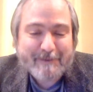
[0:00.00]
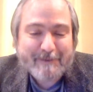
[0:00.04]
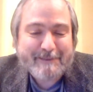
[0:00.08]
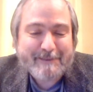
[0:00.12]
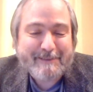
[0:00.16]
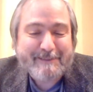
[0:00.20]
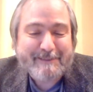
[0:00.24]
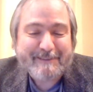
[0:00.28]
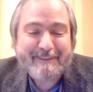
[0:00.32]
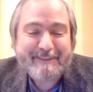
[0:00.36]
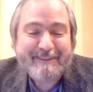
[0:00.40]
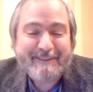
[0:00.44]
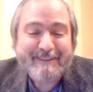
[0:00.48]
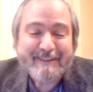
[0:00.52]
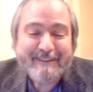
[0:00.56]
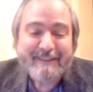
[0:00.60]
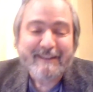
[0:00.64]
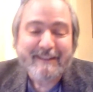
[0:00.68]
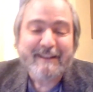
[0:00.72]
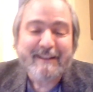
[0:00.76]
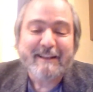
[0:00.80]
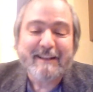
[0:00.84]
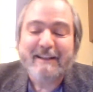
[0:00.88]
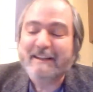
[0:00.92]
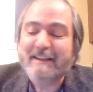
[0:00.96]
But, uh,
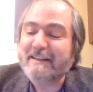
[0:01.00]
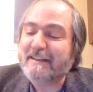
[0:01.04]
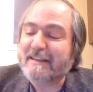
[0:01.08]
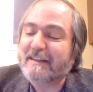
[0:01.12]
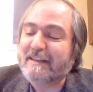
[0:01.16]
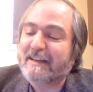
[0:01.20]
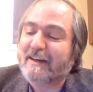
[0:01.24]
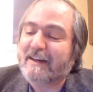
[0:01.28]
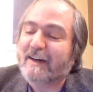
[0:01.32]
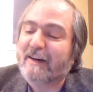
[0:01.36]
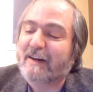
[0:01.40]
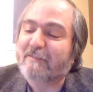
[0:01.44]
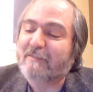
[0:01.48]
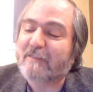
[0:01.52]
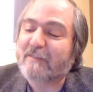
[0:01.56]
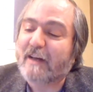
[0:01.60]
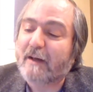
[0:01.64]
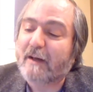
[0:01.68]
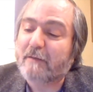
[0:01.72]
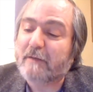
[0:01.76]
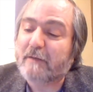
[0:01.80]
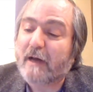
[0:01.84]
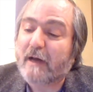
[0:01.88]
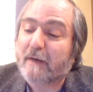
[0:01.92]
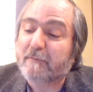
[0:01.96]
you know, I'm,
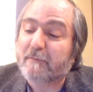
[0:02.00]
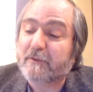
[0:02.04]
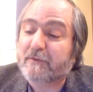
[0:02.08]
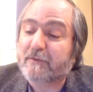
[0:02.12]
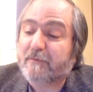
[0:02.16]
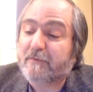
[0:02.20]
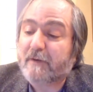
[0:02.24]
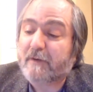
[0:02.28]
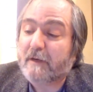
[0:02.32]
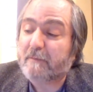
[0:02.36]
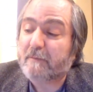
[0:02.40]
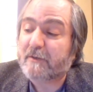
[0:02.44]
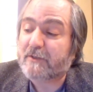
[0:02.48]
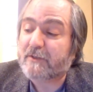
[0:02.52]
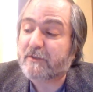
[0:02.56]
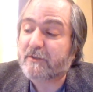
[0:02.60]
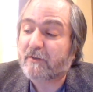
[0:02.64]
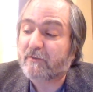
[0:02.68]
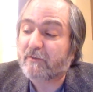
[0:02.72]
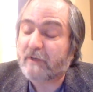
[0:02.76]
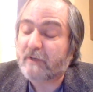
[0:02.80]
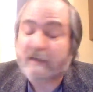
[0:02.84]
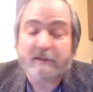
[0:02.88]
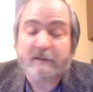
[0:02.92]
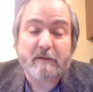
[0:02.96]
I'm, I'm just finding
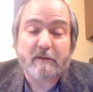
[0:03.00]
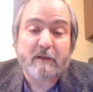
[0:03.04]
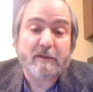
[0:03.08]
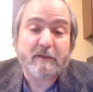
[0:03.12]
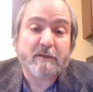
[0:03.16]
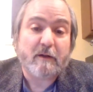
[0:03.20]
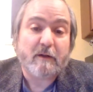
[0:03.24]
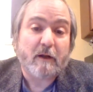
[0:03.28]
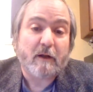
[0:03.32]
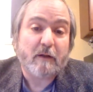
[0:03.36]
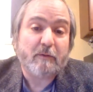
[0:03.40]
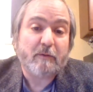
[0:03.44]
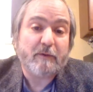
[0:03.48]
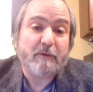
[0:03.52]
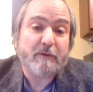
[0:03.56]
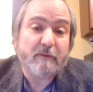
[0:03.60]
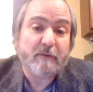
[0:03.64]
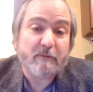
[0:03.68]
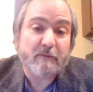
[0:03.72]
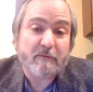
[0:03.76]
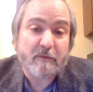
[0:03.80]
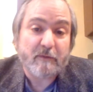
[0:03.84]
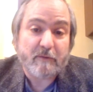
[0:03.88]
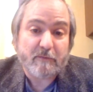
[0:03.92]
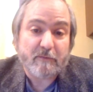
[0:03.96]
myself less and less tolerant
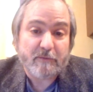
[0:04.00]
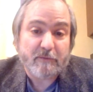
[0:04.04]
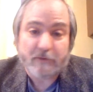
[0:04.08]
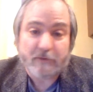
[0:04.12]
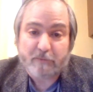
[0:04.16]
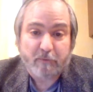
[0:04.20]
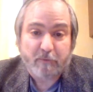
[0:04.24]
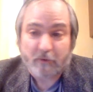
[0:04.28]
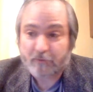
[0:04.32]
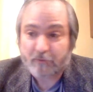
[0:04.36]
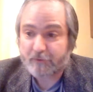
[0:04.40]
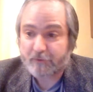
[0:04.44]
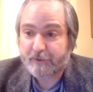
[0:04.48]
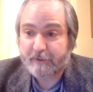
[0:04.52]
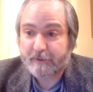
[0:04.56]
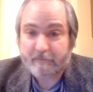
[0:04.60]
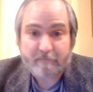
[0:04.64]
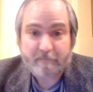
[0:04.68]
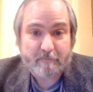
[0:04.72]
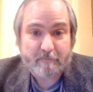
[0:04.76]
of, of this bullshit.